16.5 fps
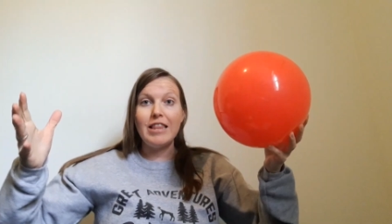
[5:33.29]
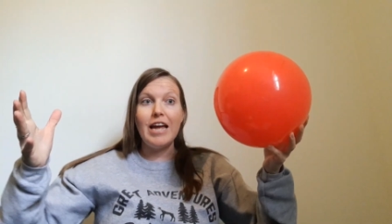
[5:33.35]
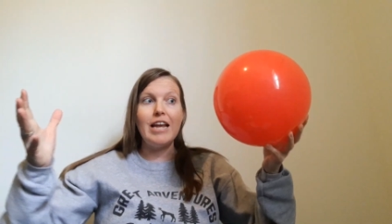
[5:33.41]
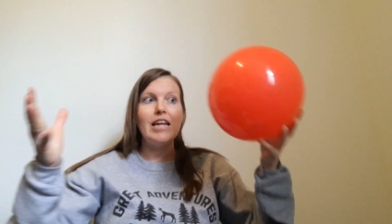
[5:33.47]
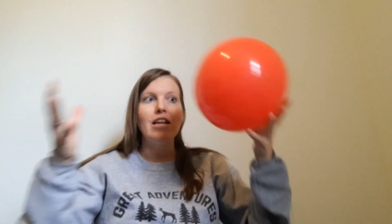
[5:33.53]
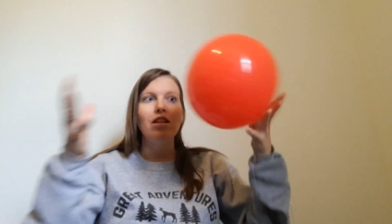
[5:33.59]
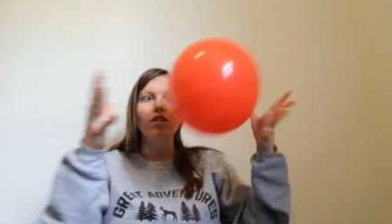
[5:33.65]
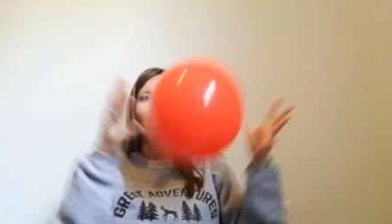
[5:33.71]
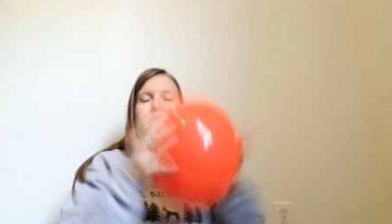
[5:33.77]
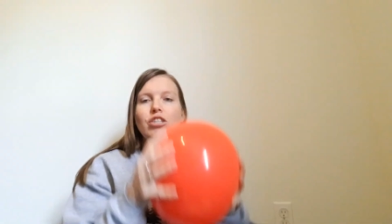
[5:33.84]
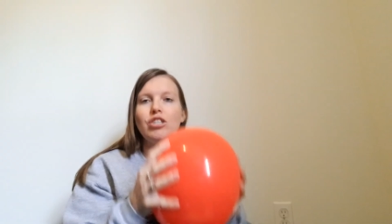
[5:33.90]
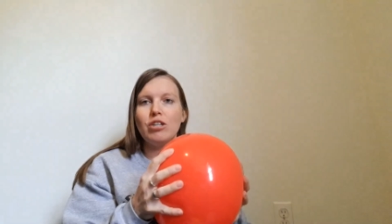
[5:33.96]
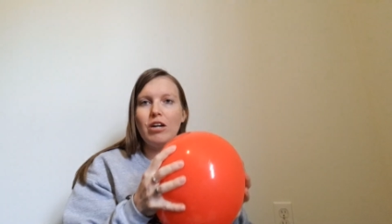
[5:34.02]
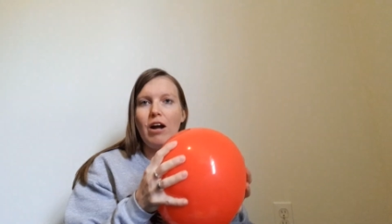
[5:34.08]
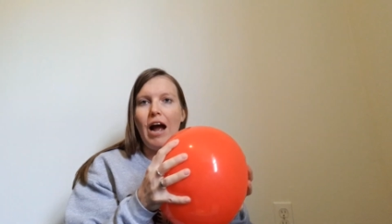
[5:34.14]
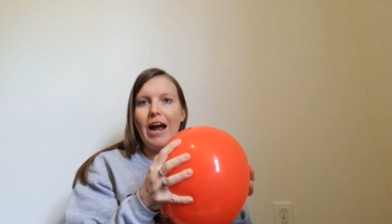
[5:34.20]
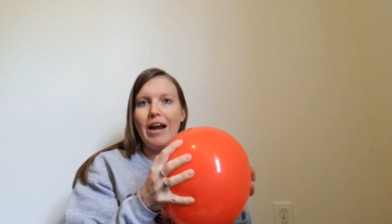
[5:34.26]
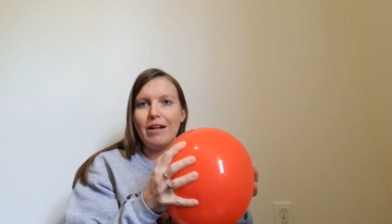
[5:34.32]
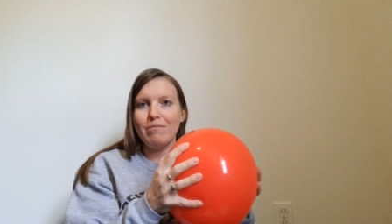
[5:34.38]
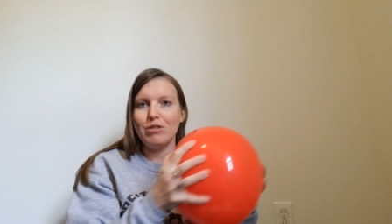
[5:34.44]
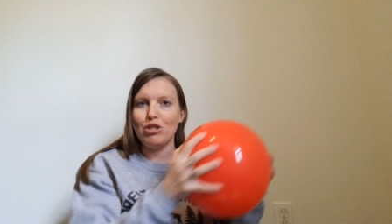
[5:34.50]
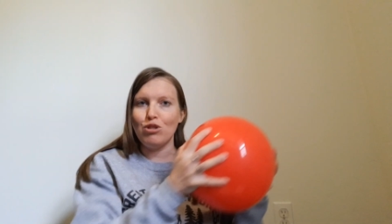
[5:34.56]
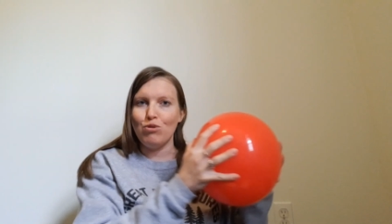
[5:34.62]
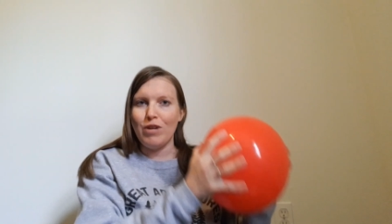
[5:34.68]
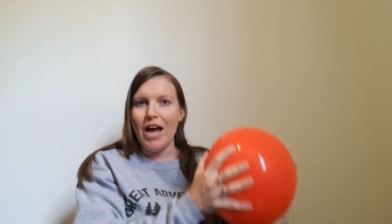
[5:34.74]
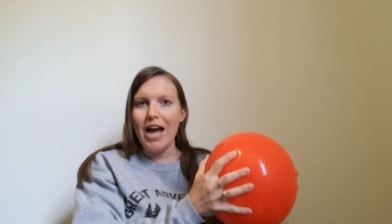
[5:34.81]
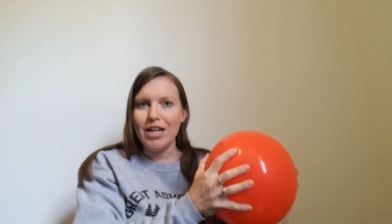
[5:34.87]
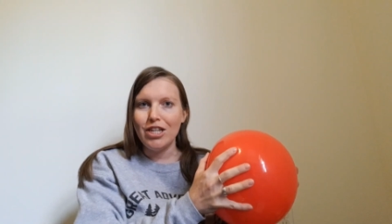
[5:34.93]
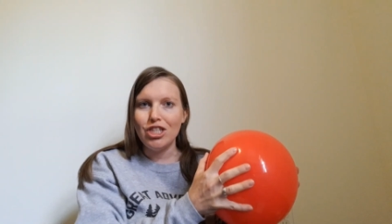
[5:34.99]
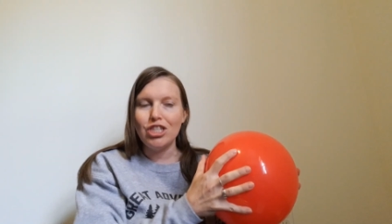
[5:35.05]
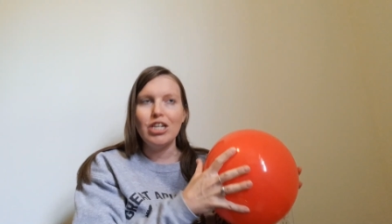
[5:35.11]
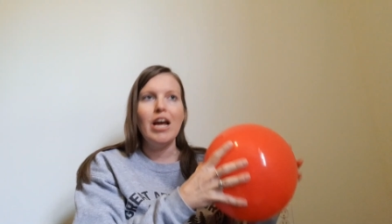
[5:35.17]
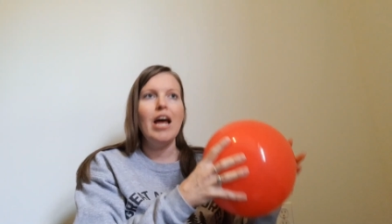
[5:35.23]
they need larger items to
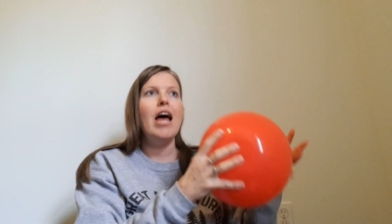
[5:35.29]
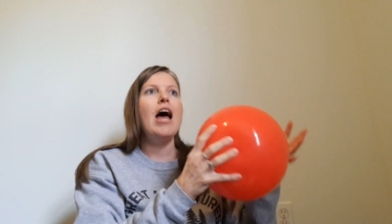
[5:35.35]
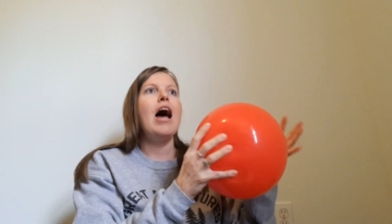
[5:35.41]
catch.